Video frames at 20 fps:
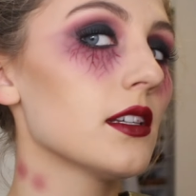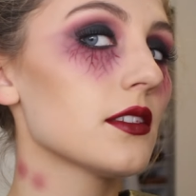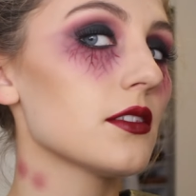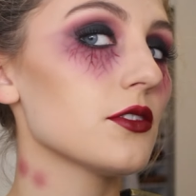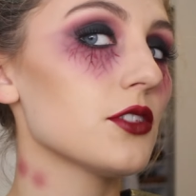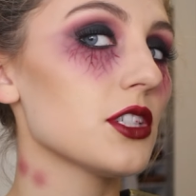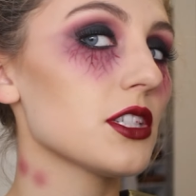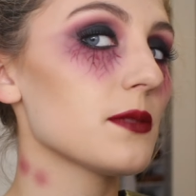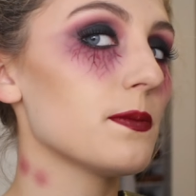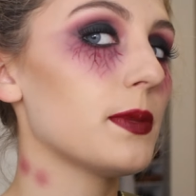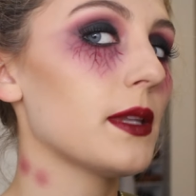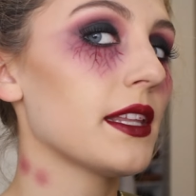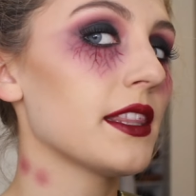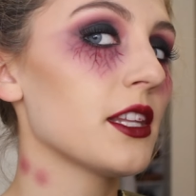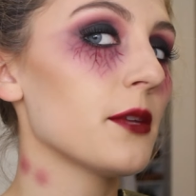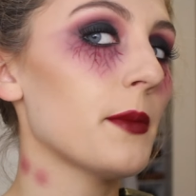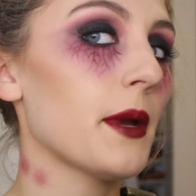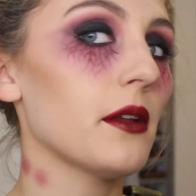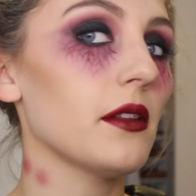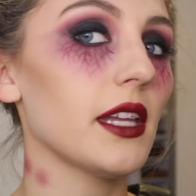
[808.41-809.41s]
So just blend
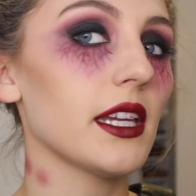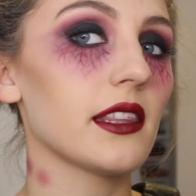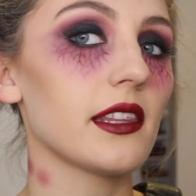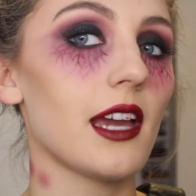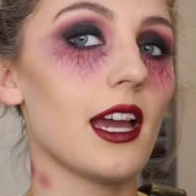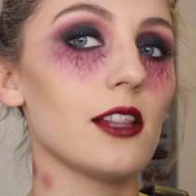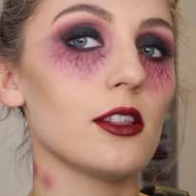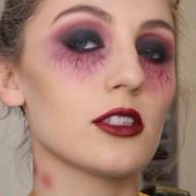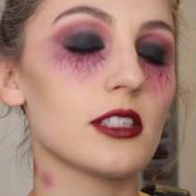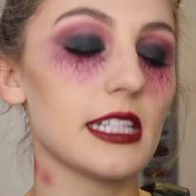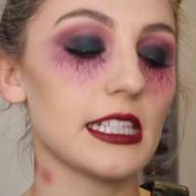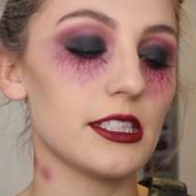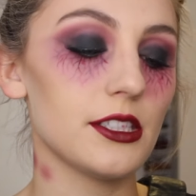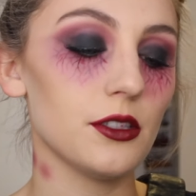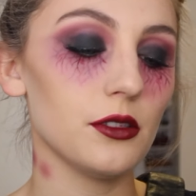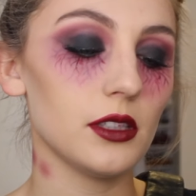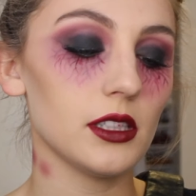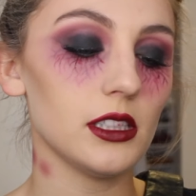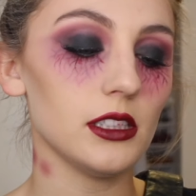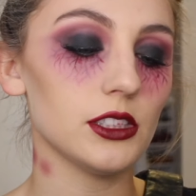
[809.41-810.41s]
them out like that. It looks like
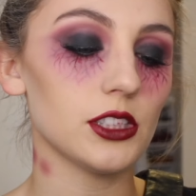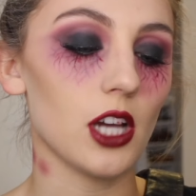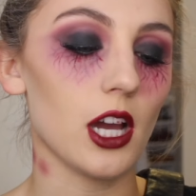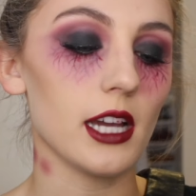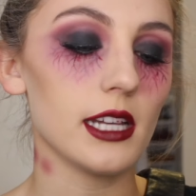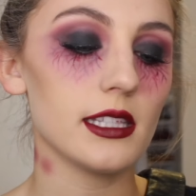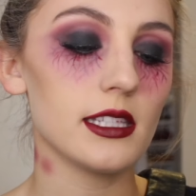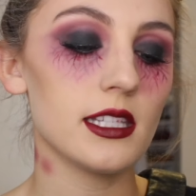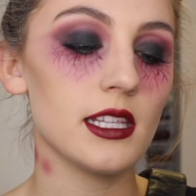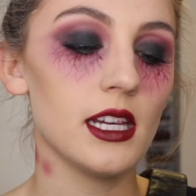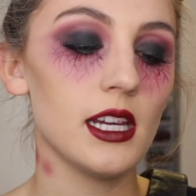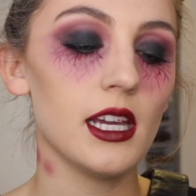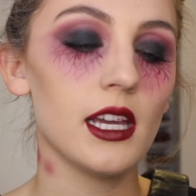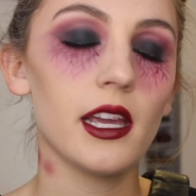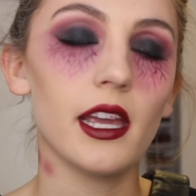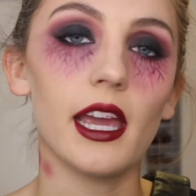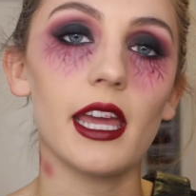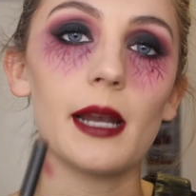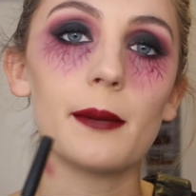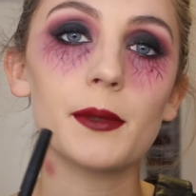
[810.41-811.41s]
two little dots.
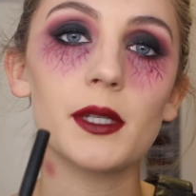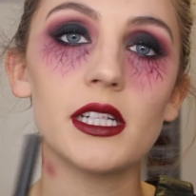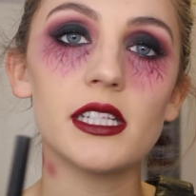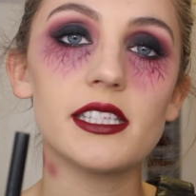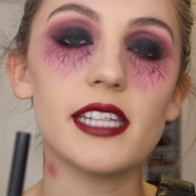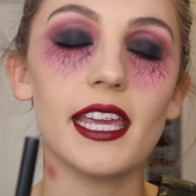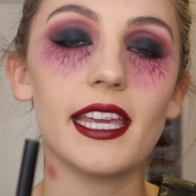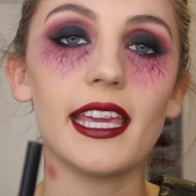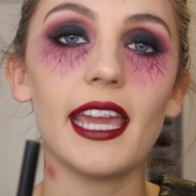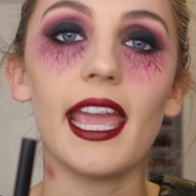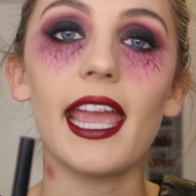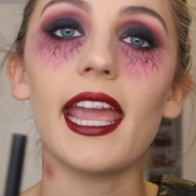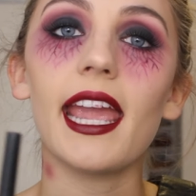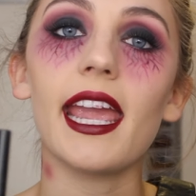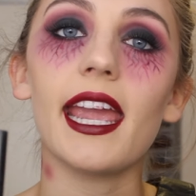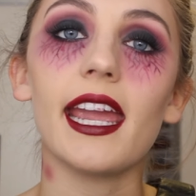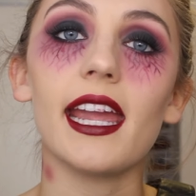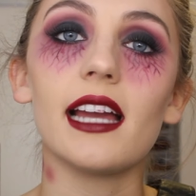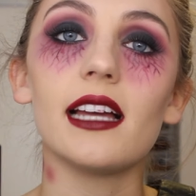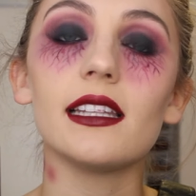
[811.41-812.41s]
And I'm going to take
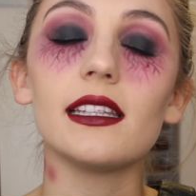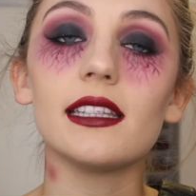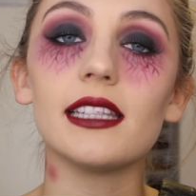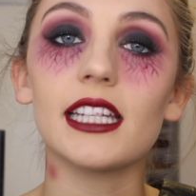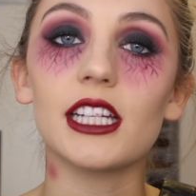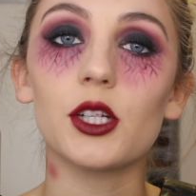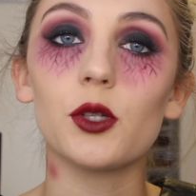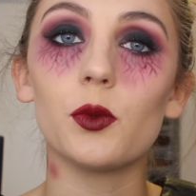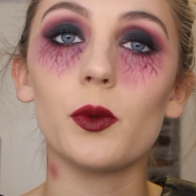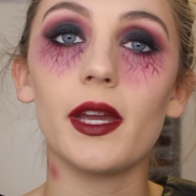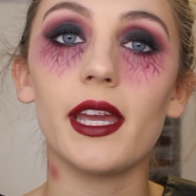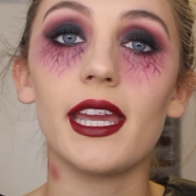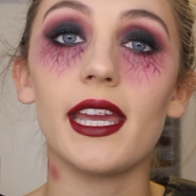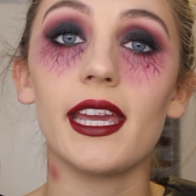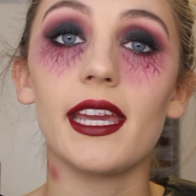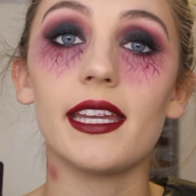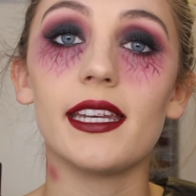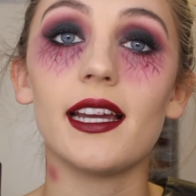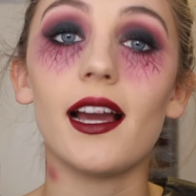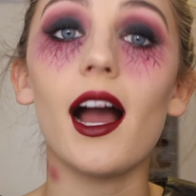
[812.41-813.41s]
a
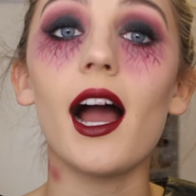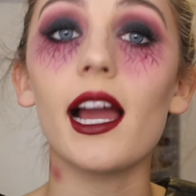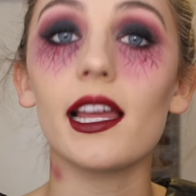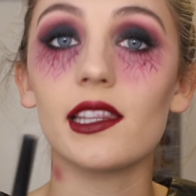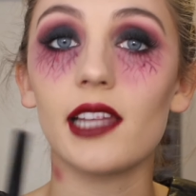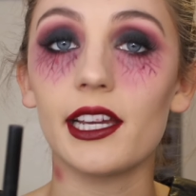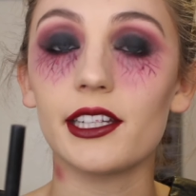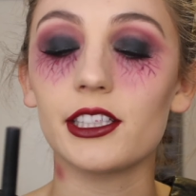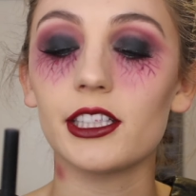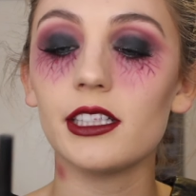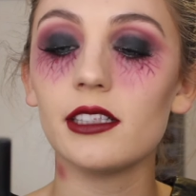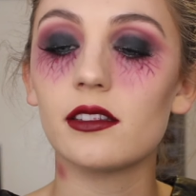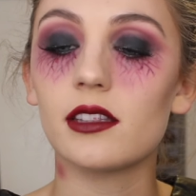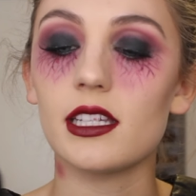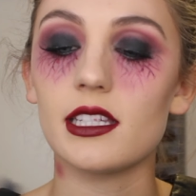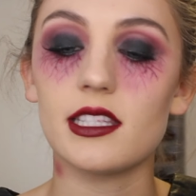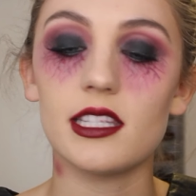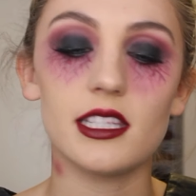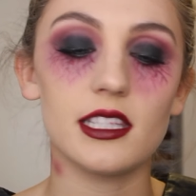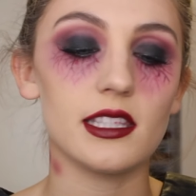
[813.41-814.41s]
liquid eyeliner.
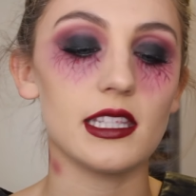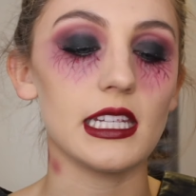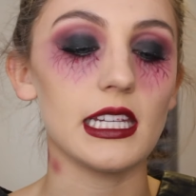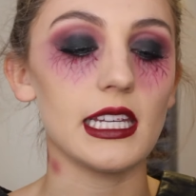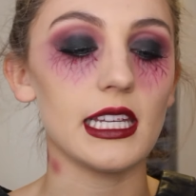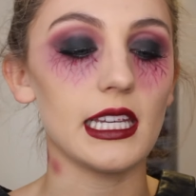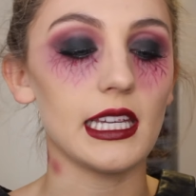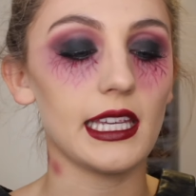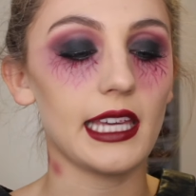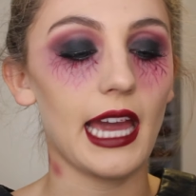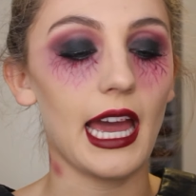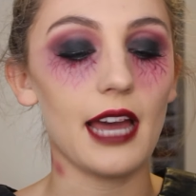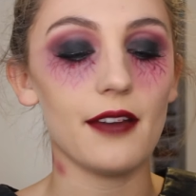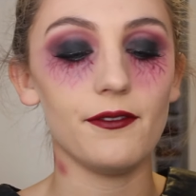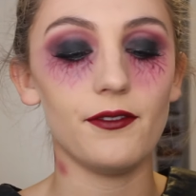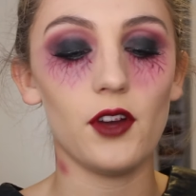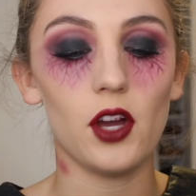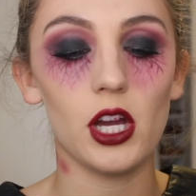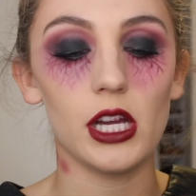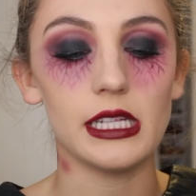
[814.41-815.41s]
This is the Kat
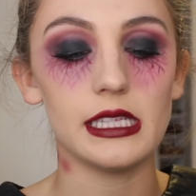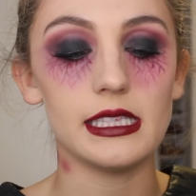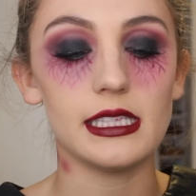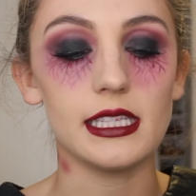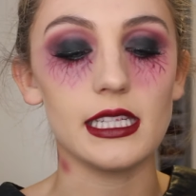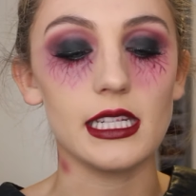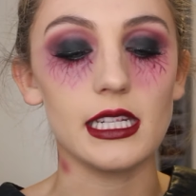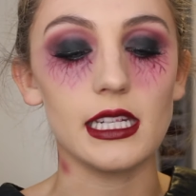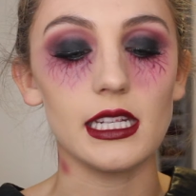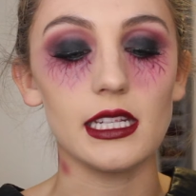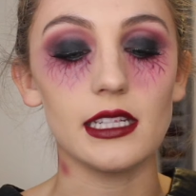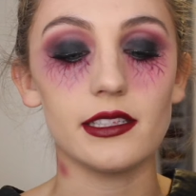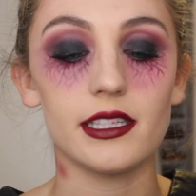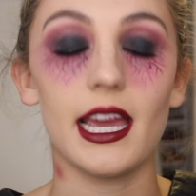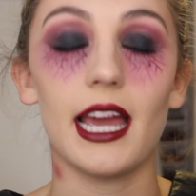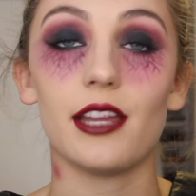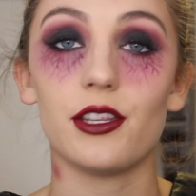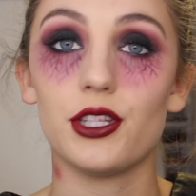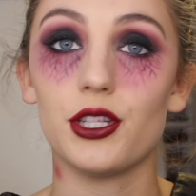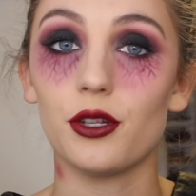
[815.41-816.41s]
Von D
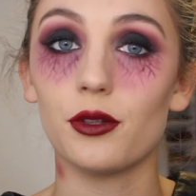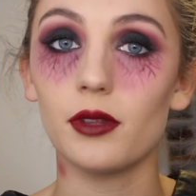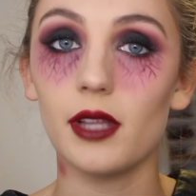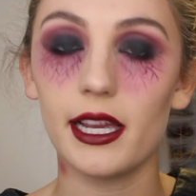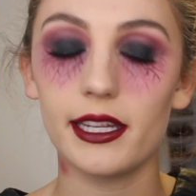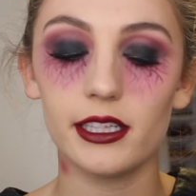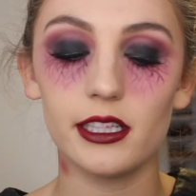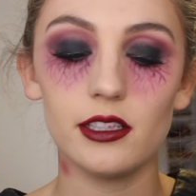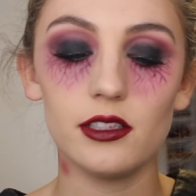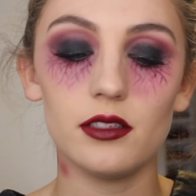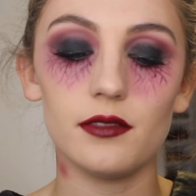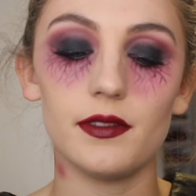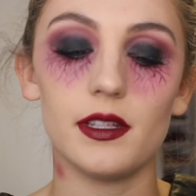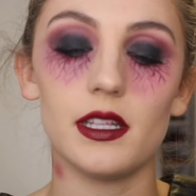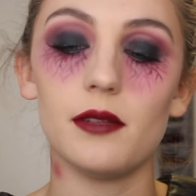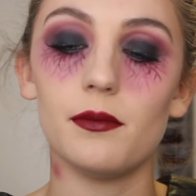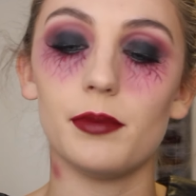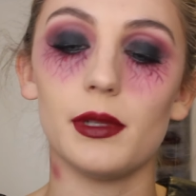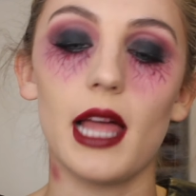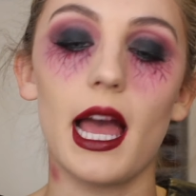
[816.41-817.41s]
Tattoo Liner
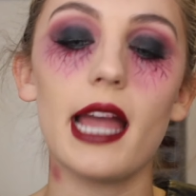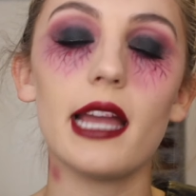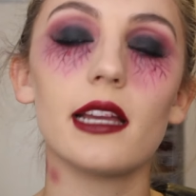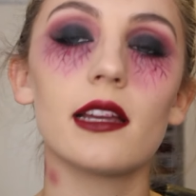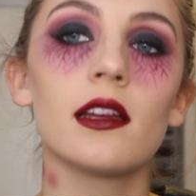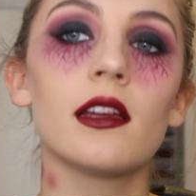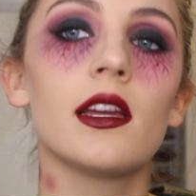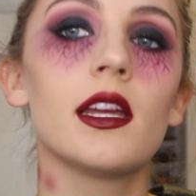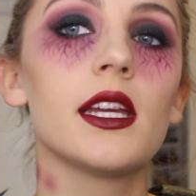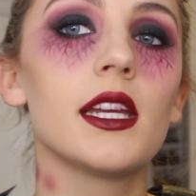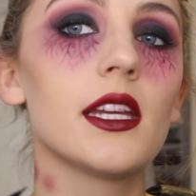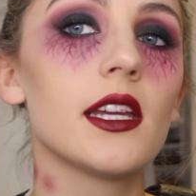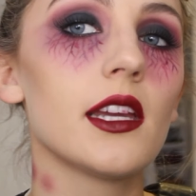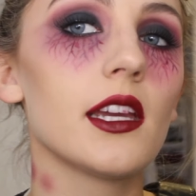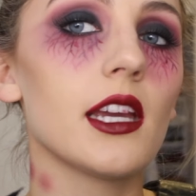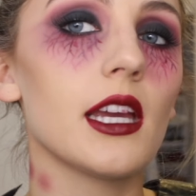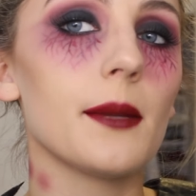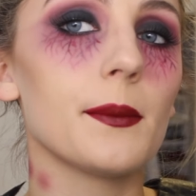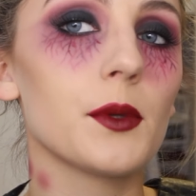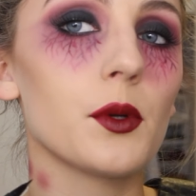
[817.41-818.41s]
in black.
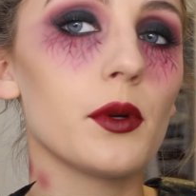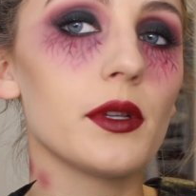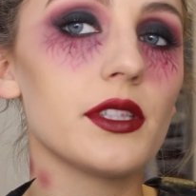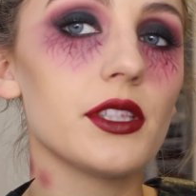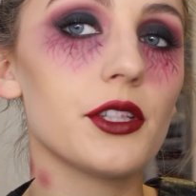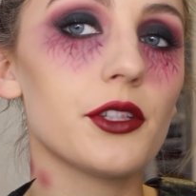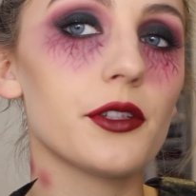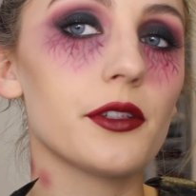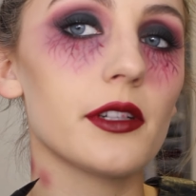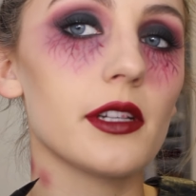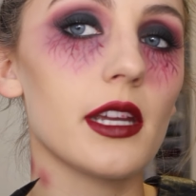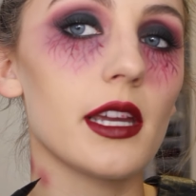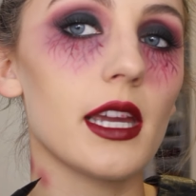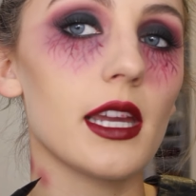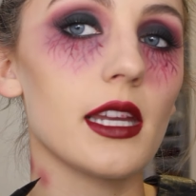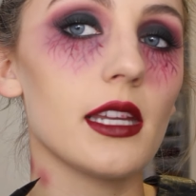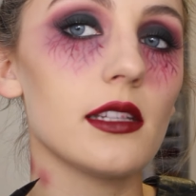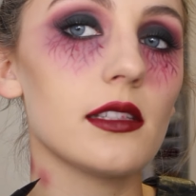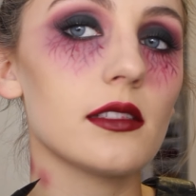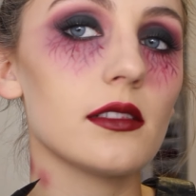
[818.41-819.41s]
I'm going to
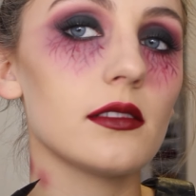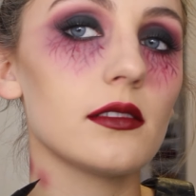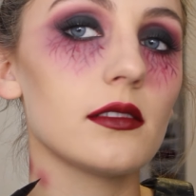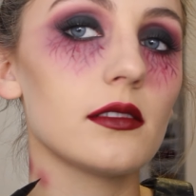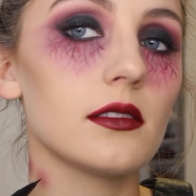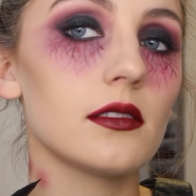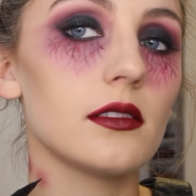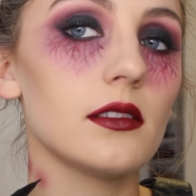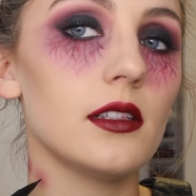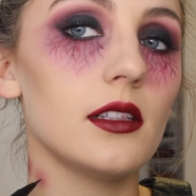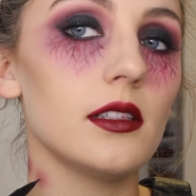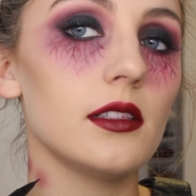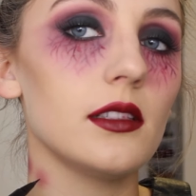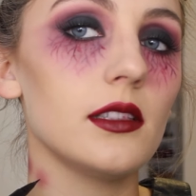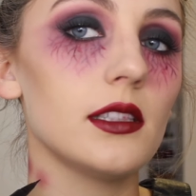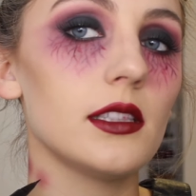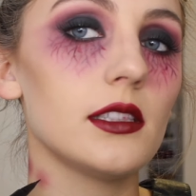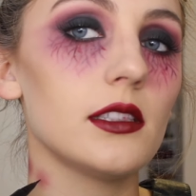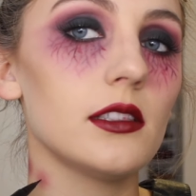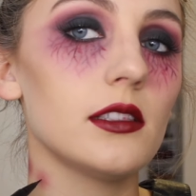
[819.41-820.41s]
create a
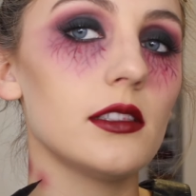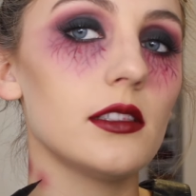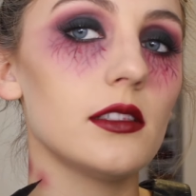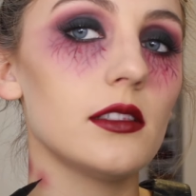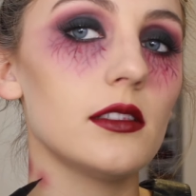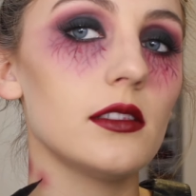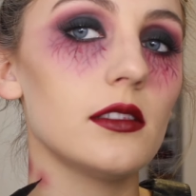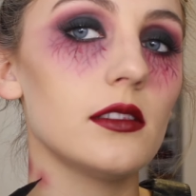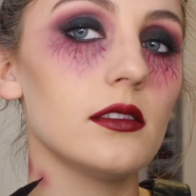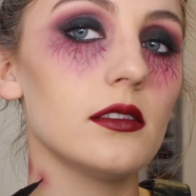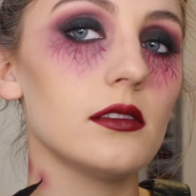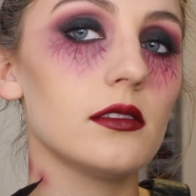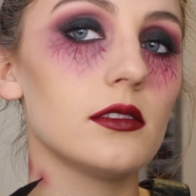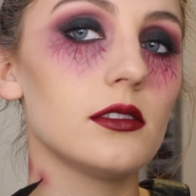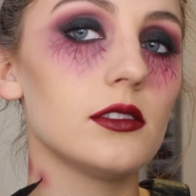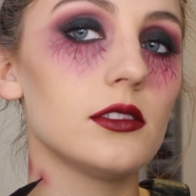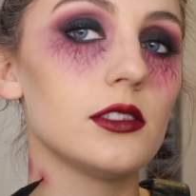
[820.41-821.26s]
little